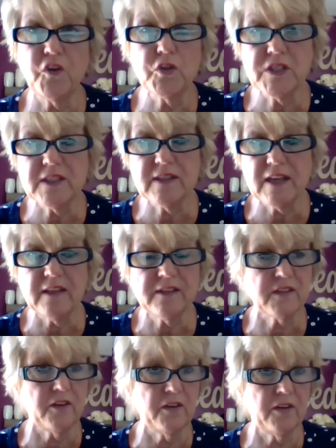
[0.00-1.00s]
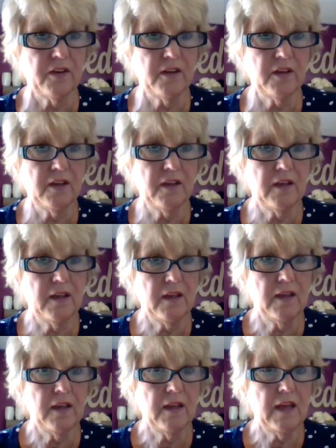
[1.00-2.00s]
for disaster.
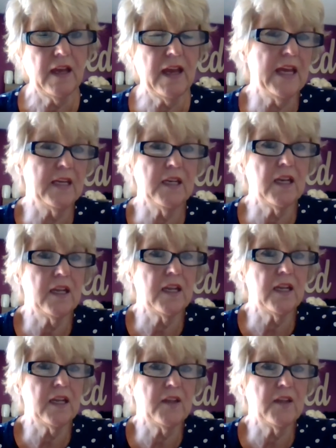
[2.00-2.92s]
And the